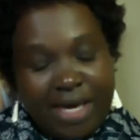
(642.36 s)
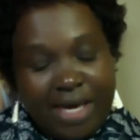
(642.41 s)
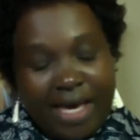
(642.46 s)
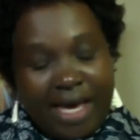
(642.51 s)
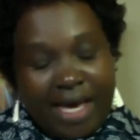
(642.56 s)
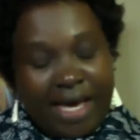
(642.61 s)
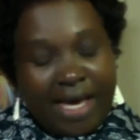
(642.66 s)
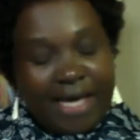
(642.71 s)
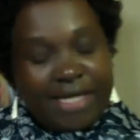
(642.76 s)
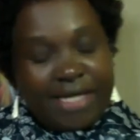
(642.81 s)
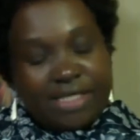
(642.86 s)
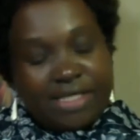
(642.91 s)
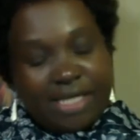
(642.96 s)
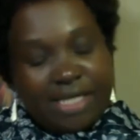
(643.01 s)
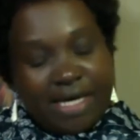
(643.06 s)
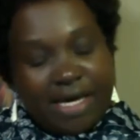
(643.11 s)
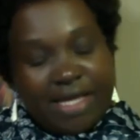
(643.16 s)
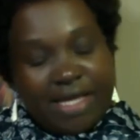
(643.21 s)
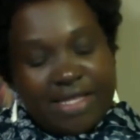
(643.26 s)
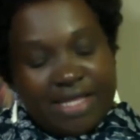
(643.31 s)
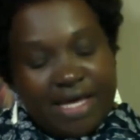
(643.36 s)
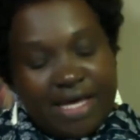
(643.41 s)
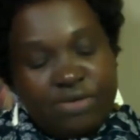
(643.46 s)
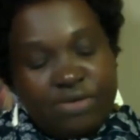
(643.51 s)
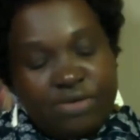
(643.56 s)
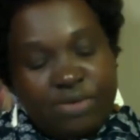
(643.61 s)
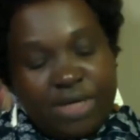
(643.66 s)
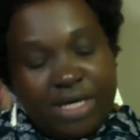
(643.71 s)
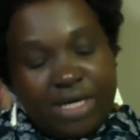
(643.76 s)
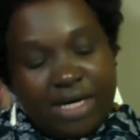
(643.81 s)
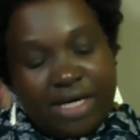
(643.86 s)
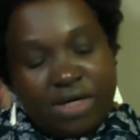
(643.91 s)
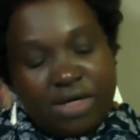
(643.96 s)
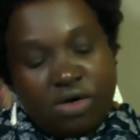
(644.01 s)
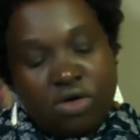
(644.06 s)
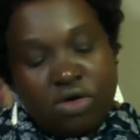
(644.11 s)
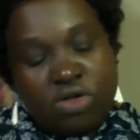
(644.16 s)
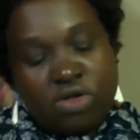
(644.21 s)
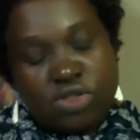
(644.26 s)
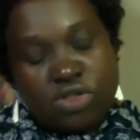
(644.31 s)
And then we can
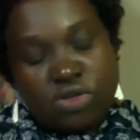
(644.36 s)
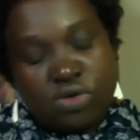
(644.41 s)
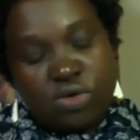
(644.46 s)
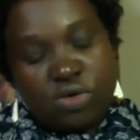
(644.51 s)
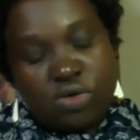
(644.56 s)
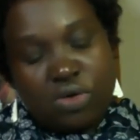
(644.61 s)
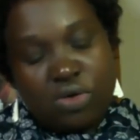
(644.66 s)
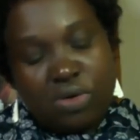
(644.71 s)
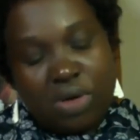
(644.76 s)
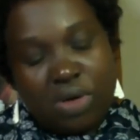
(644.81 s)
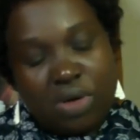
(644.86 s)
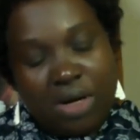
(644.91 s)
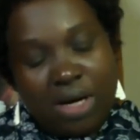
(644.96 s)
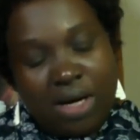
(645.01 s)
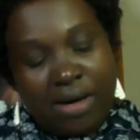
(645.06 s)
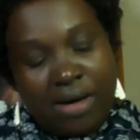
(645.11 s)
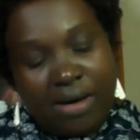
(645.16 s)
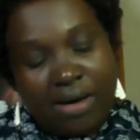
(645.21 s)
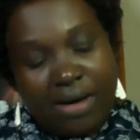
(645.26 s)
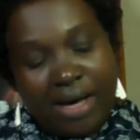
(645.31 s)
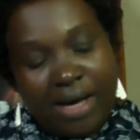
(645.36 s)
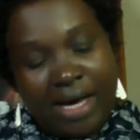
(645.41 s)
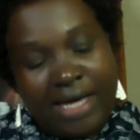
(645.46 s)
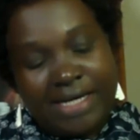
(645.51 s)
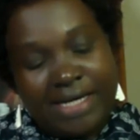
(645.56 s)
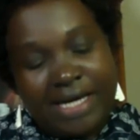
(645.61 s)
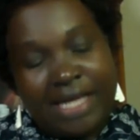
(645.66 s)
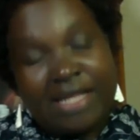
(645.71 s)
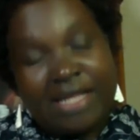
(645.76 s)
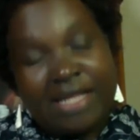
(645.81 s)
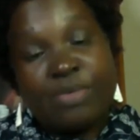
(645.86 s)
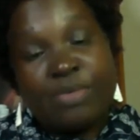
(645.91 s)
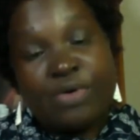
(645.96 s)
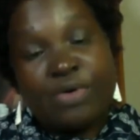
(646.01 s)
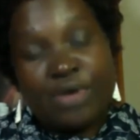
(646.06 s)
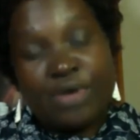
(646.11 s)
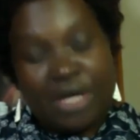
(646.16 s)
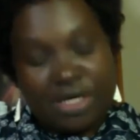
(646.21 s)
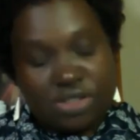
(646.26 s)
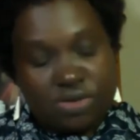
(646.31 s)
also add other
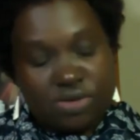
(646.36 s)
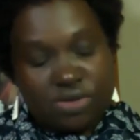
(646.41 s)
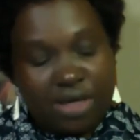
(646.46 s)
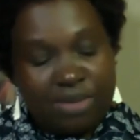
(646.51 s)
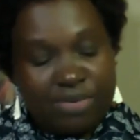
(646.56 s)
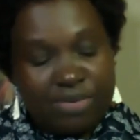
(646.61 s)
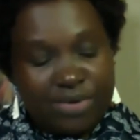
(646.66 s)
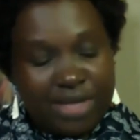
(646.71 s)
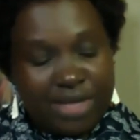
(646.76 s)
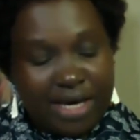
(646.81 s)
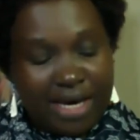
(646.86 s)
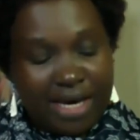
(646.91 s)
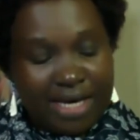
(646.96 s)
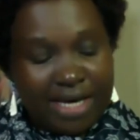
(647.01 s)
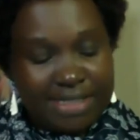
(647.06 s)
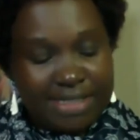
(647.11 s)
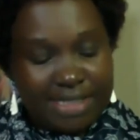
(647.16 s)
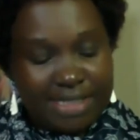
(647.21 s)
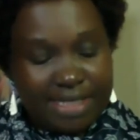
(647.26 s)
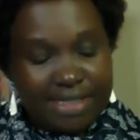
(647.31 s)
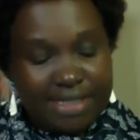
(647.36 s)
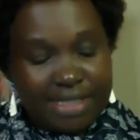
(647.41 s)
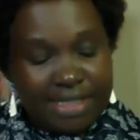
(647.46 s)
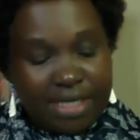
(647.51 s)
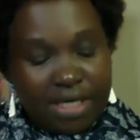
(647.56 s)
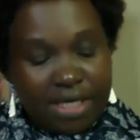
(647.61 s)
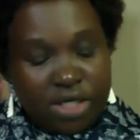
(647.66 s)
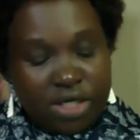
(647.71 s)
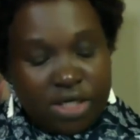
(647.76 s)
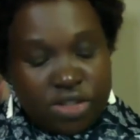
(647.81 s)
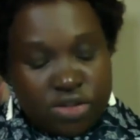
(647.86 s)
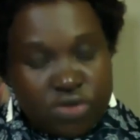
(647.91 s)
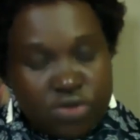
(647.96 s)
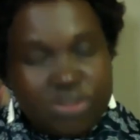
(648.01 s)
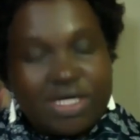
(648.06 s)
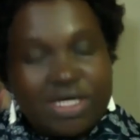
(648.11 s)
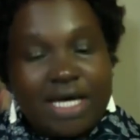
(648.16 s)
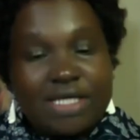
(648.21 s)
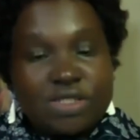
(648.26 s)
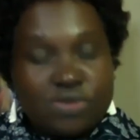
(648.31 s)
products to help with their eyesight. So
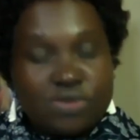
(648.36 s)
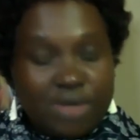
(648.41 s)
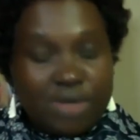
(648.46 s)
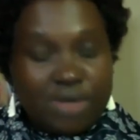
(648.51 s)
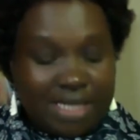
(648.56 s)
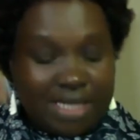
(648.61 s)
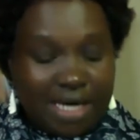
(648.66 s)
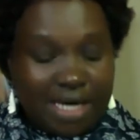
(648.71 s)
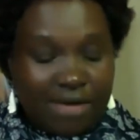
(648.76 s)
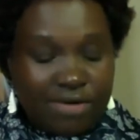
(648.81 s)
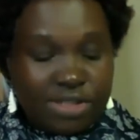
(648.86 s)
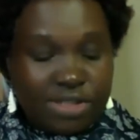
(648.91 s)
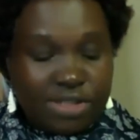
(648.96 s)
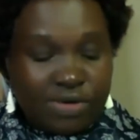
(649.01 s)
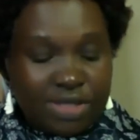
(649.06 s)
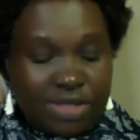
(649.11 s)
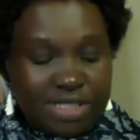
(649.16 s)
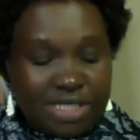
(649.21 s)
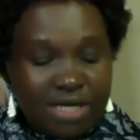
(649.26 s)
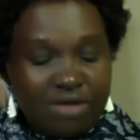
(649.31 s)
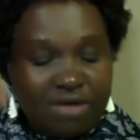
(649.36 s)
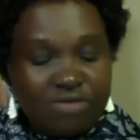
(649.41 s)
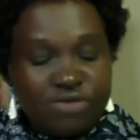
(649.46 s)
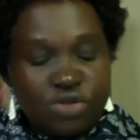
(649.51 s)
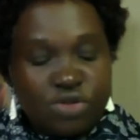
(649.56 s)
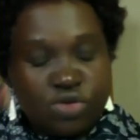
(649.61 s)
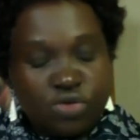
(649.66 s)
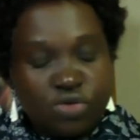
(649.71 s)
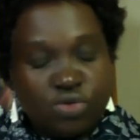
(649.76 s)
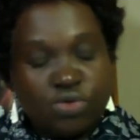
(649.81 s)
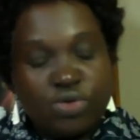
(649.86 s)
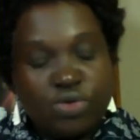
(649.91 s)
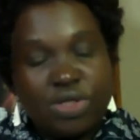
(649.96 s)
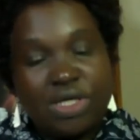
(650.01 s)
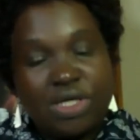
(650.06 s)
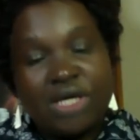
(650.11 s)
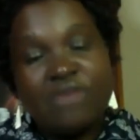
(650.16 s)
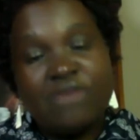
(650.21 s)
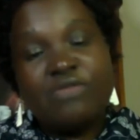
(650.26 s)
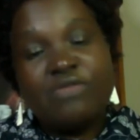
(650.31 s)
just to encourage ourselves to
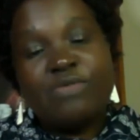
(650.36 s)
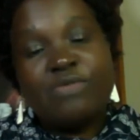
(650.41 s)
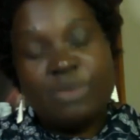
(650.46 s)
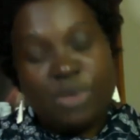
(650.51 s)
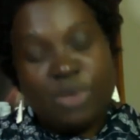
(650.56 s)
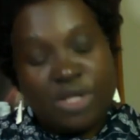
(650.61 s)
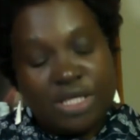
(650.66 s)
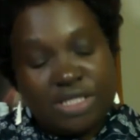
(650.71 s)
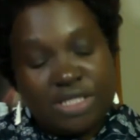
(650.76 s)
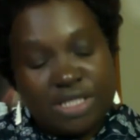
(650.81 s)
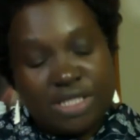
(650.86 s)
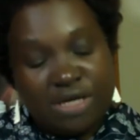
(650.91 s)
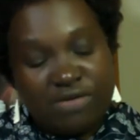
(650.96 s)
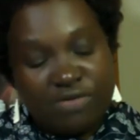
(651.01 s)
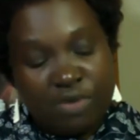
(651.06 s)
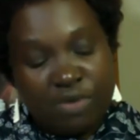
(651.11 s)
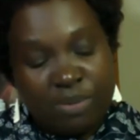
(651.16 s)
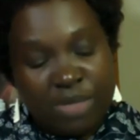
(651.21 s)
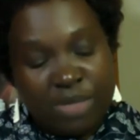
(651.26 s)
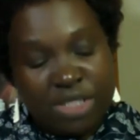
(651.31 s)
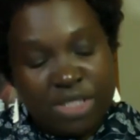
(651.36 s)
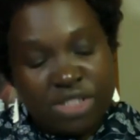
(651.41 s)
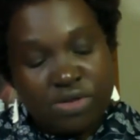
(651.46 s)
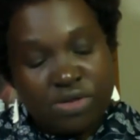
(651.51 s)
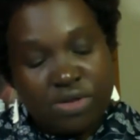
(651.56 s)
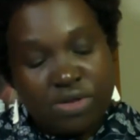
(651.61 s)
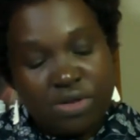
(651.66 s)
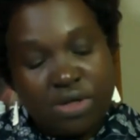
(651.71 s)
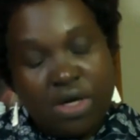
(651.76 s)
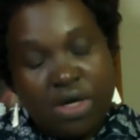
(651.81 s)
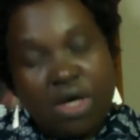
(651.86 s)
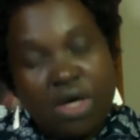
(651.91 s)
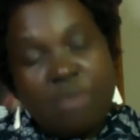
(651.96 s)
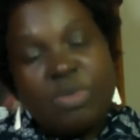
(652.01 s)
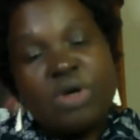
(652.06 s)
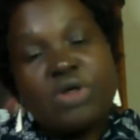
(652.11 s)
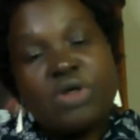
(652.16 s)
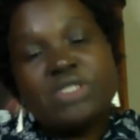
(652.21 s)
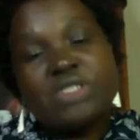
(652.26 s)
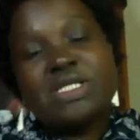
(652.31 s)
give people this information,
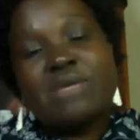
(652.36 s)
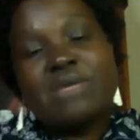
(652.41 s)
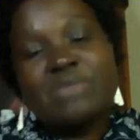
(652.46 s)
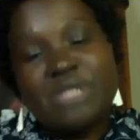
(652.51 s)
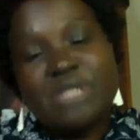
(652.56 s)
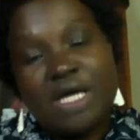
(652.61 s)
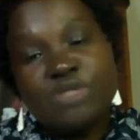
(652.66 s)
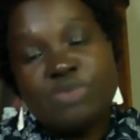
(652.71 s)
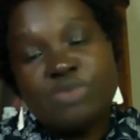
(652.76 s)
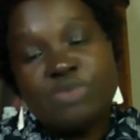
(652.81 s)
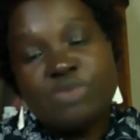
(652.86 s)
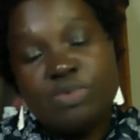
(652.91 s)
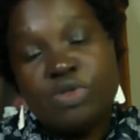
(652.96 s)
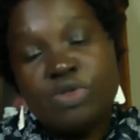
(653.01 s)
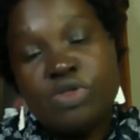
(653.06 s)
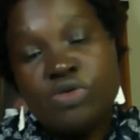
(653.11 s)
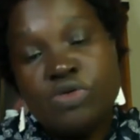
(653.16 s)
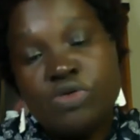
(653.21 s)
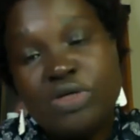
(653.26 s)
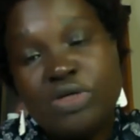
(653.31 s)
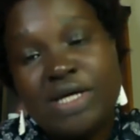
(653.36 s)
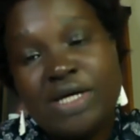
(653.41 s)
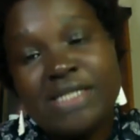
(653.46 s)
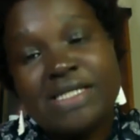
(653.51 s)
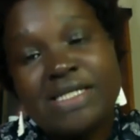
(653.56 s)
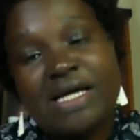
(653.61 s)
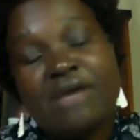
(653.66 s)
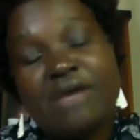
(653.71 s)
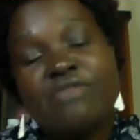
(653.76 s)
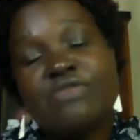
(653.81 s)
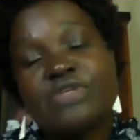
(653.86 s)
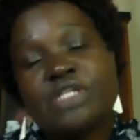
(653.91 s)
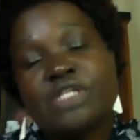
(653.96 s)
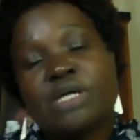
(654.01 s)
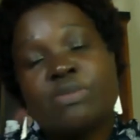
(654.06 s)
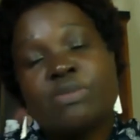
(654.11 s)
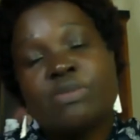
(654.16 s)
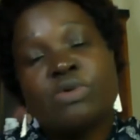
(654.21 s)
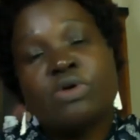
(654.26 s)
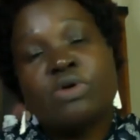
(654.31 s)
because sometimes people do get
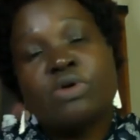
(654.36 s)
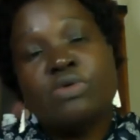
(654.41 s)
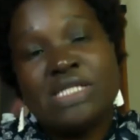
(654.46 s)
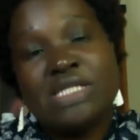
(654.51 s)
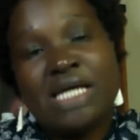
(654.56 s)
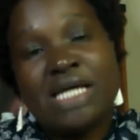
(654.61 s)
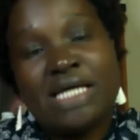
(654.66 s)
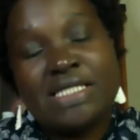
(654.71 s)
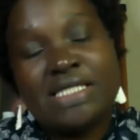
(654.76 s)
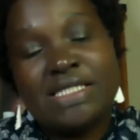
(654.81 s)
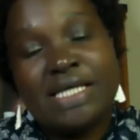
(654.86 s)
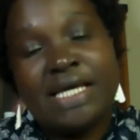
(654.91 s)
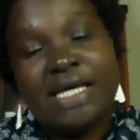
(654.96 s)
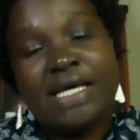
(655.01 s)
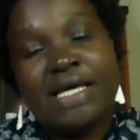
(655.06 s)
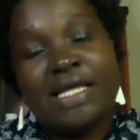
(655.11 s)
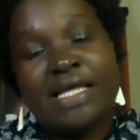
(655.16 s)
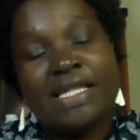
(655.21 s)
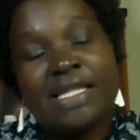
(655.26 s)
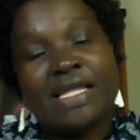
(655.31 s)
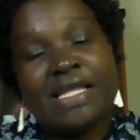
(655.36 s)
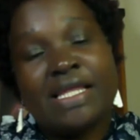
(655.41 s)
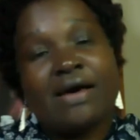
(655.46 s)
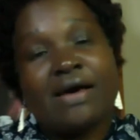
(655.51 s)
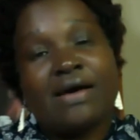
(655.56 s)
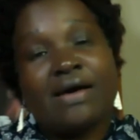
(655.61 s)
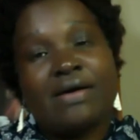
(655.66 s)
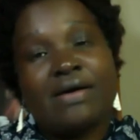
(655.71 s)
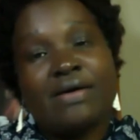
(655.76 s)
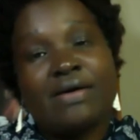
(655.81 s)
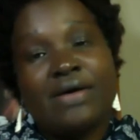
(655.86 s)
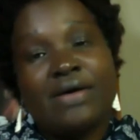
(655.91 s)
comfortable with just taking their